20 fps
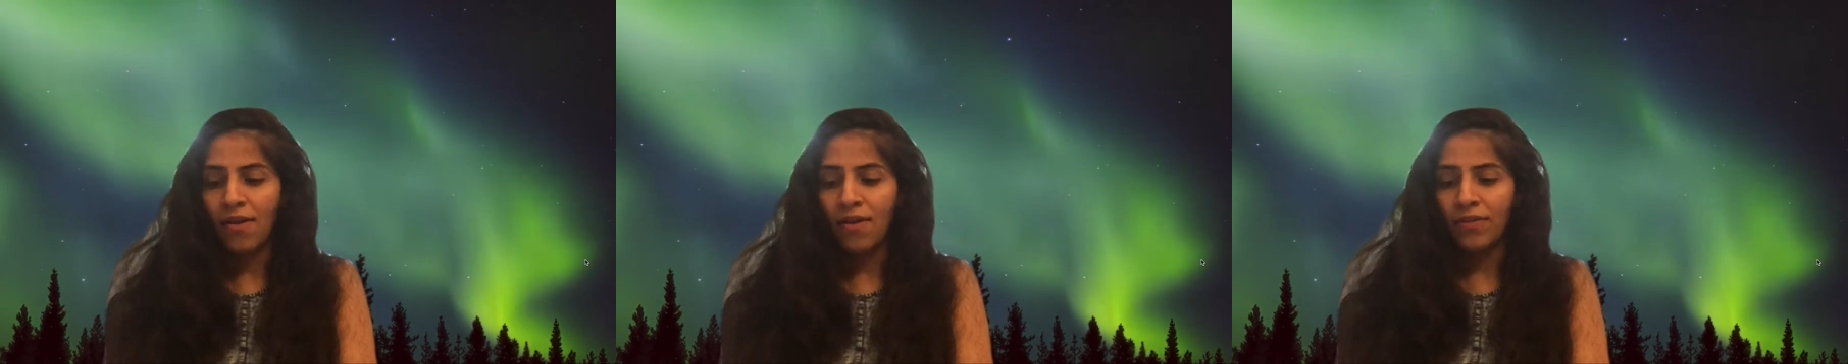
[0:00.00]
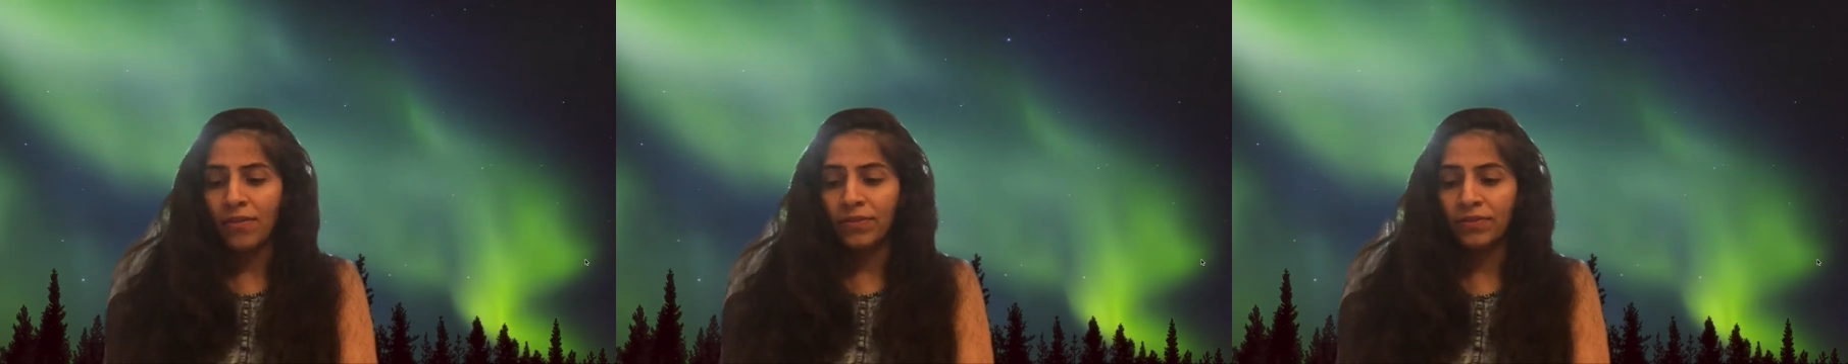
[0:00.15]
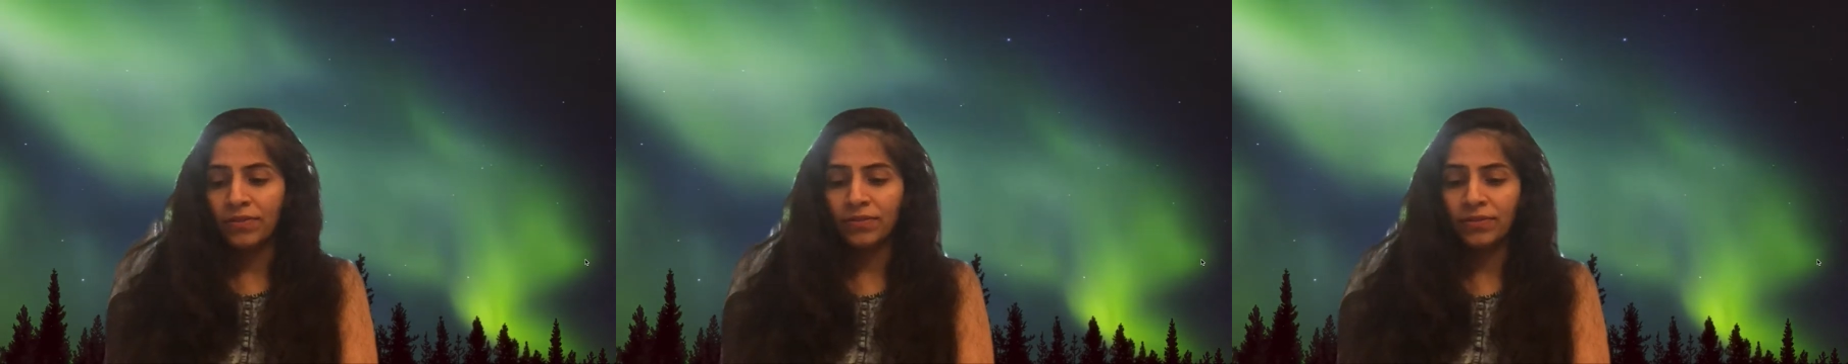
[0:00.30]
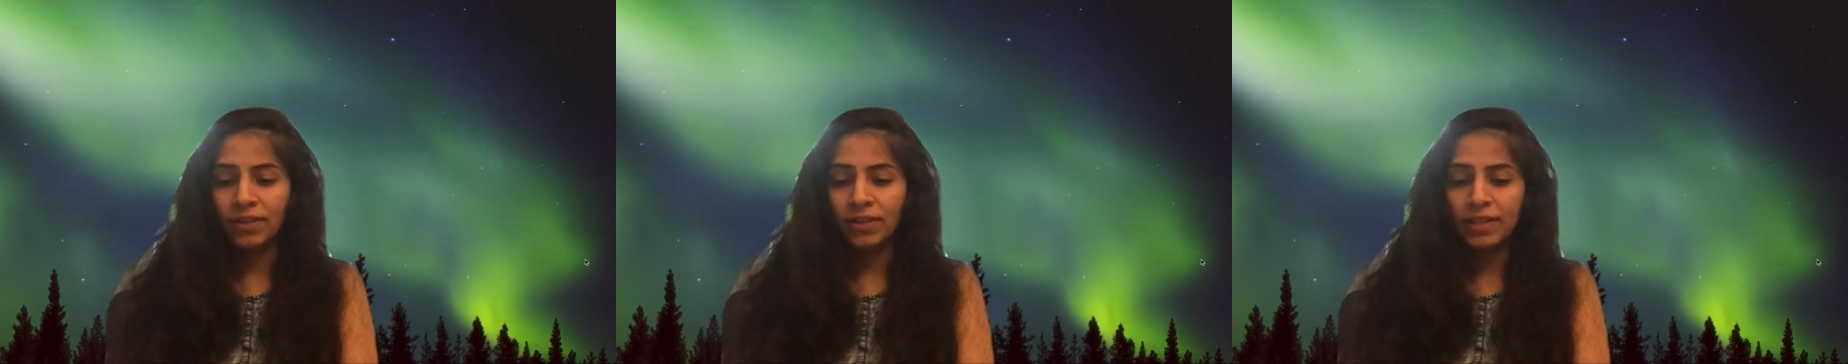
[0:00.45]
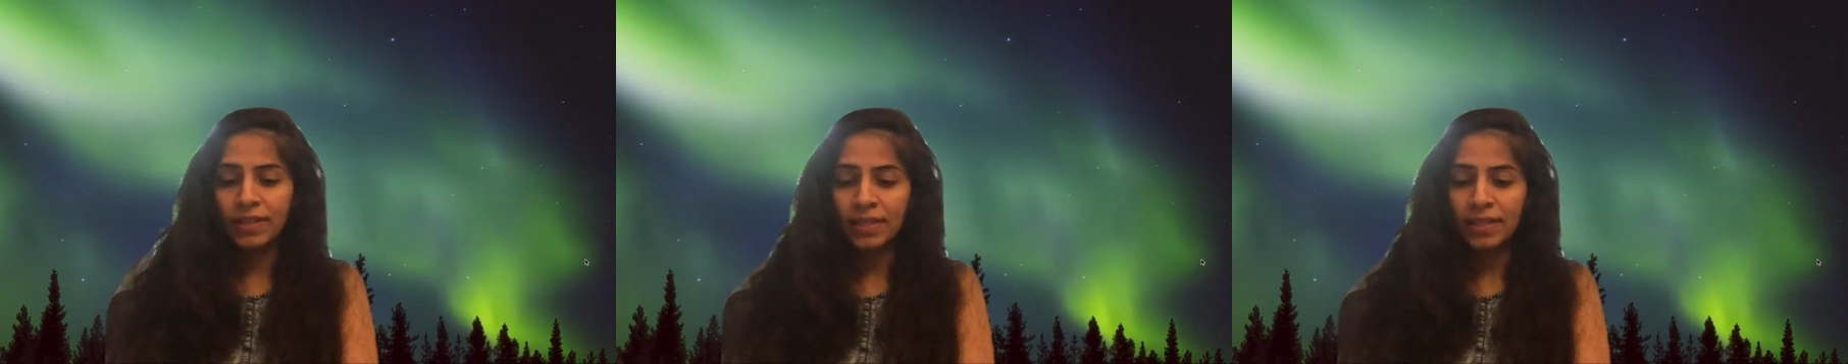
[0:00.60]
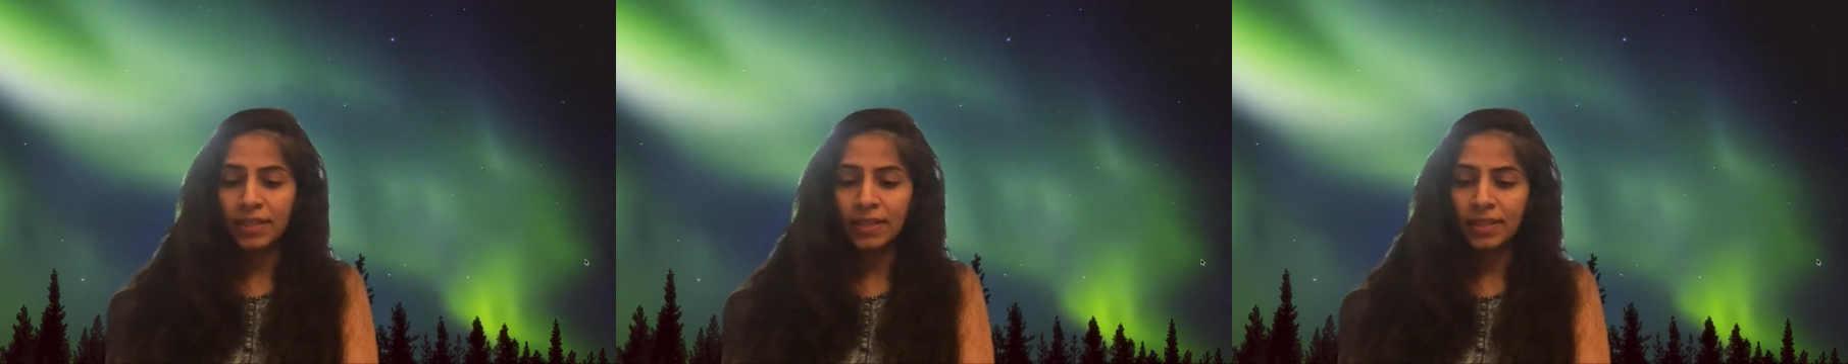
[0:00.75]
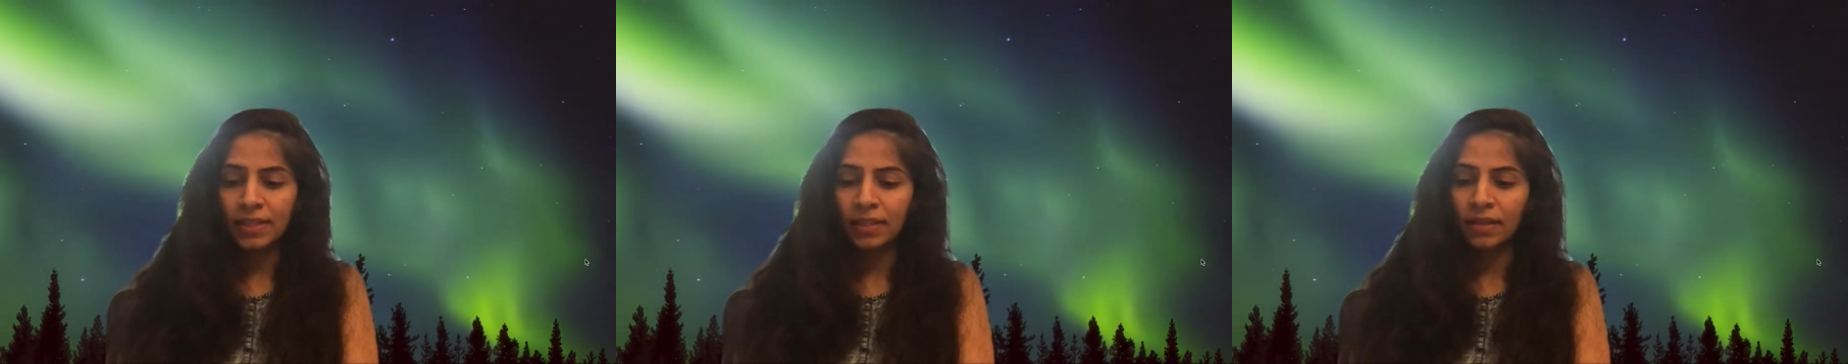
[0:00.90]
This
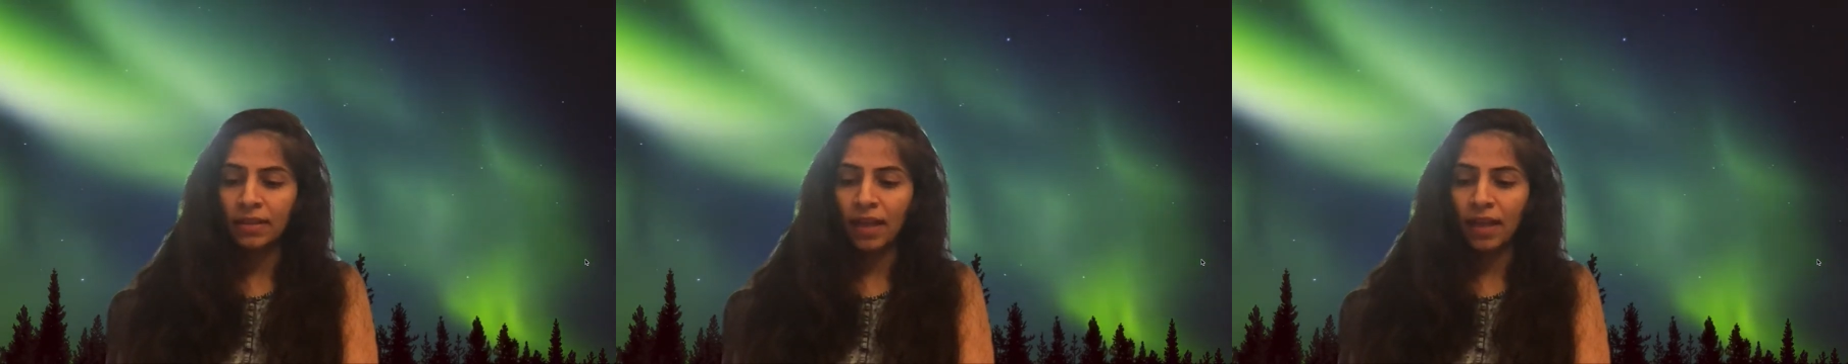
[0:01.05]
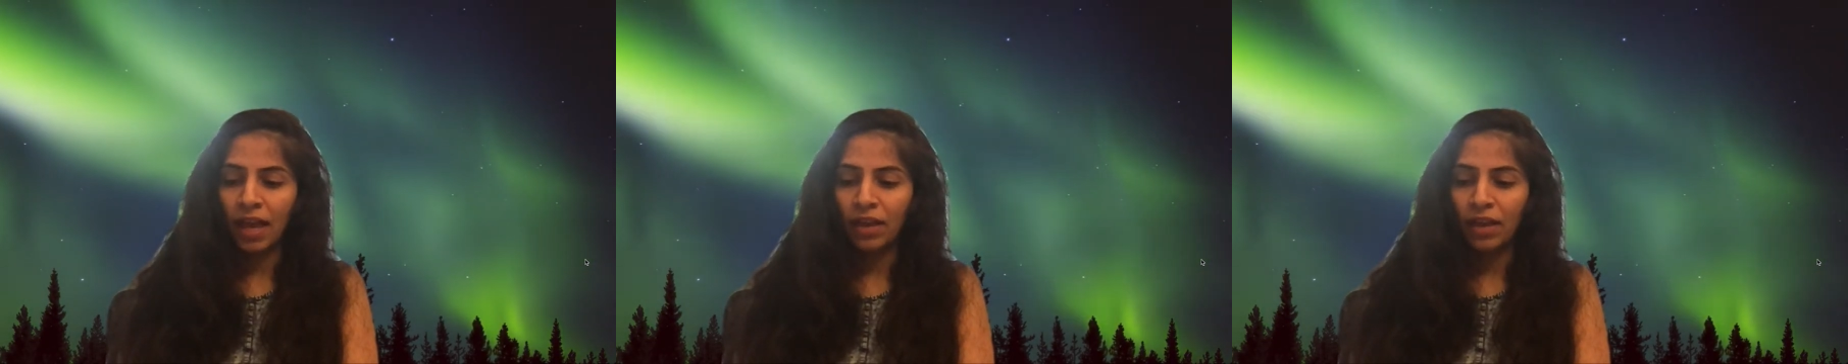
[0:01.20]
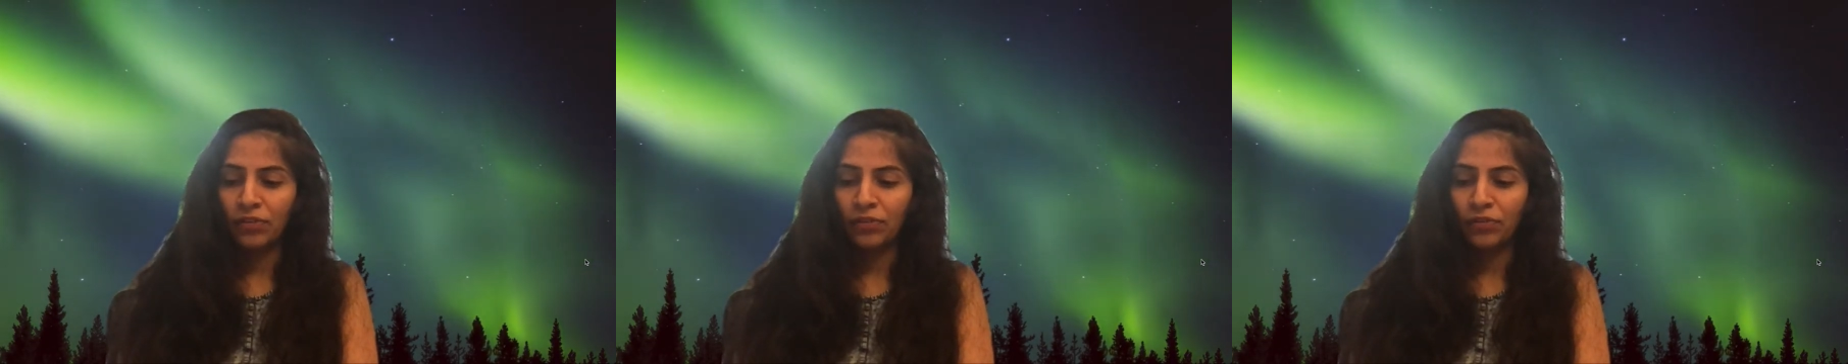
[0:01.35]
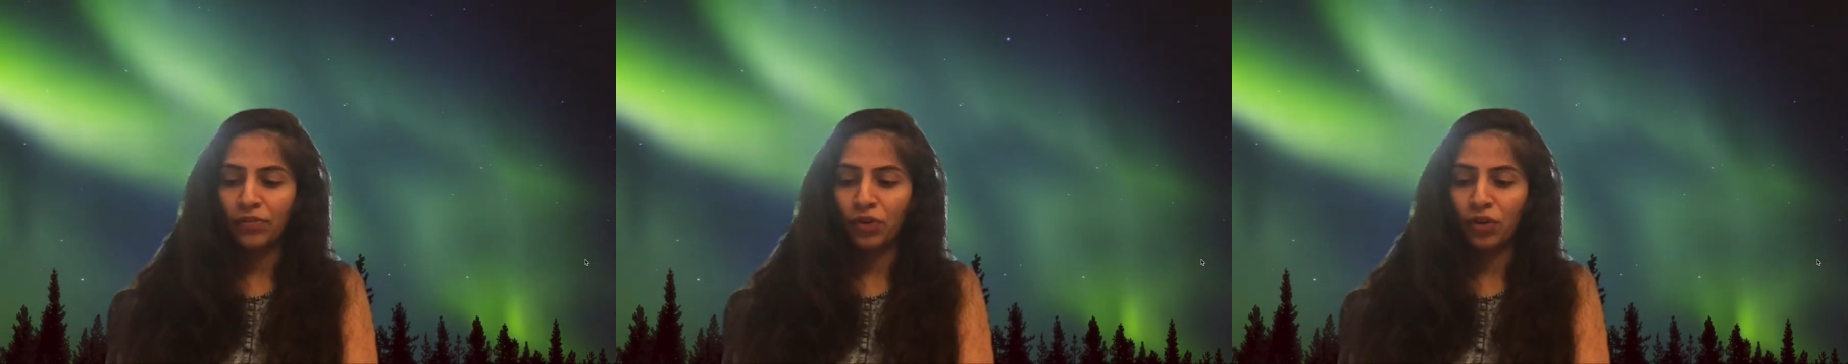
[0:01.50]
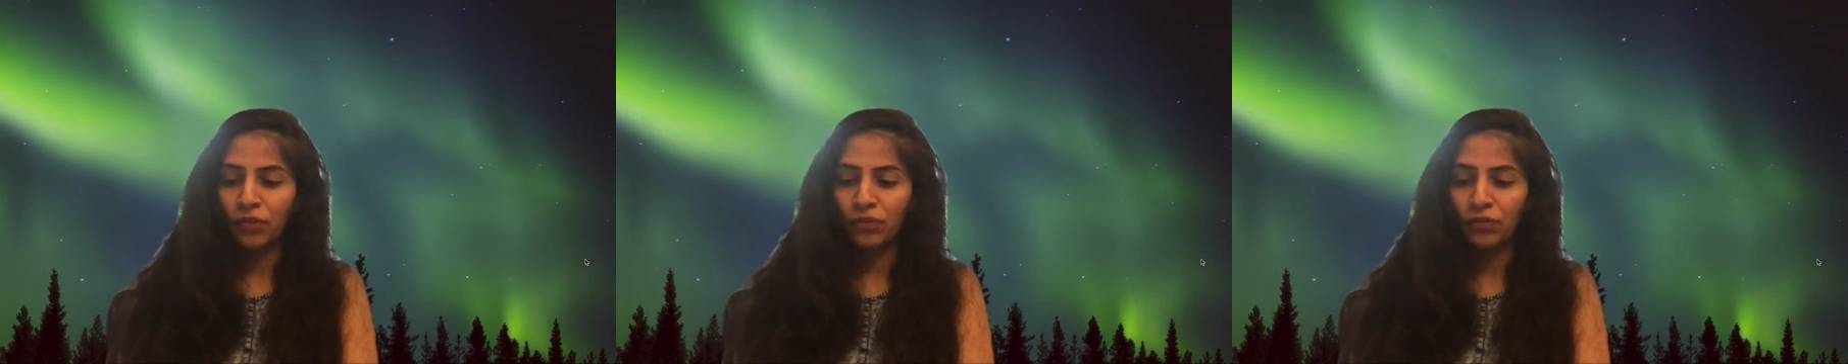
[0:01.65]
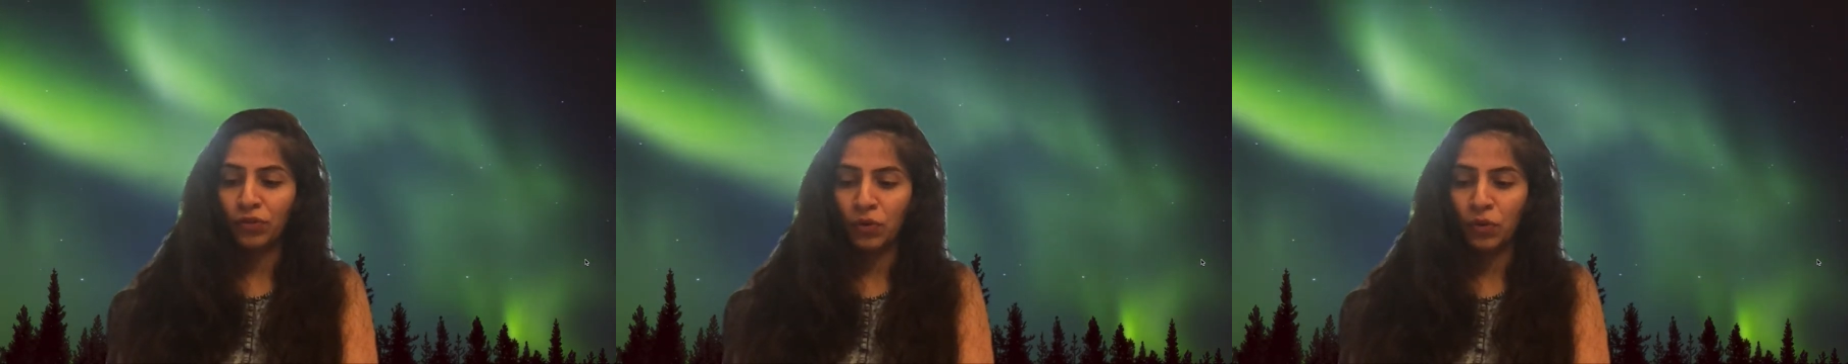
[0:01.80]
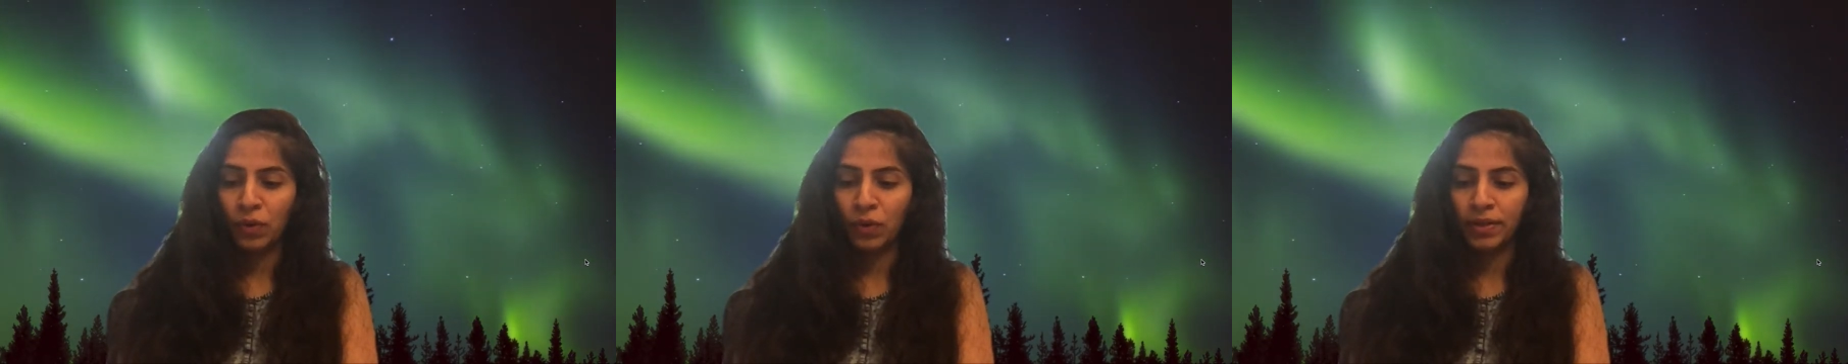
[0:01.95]
is the life of
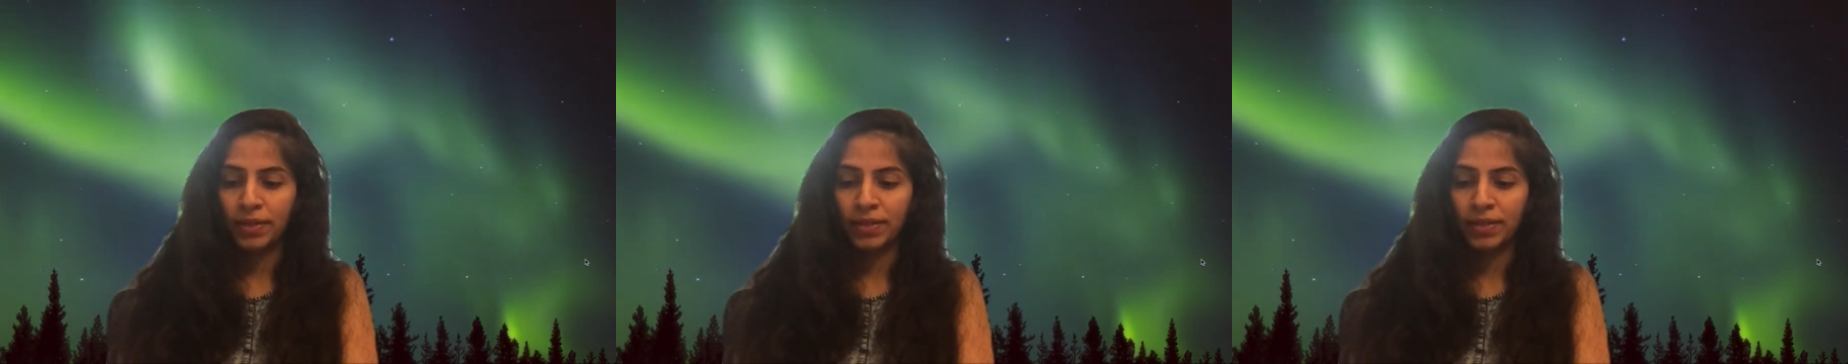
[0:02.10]
yours,